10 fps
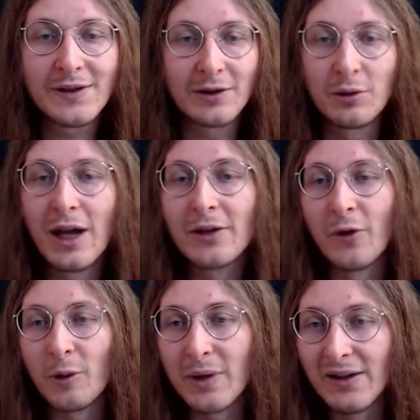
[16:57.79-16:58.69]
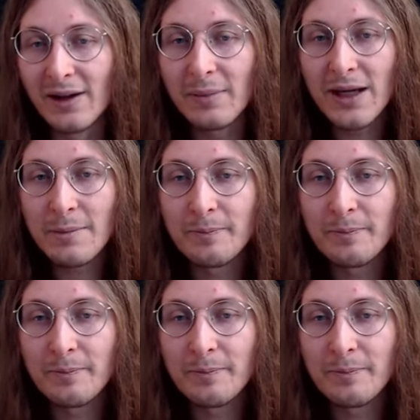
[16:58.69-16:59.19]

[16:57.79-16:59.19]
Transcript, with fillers: that you get for PvP.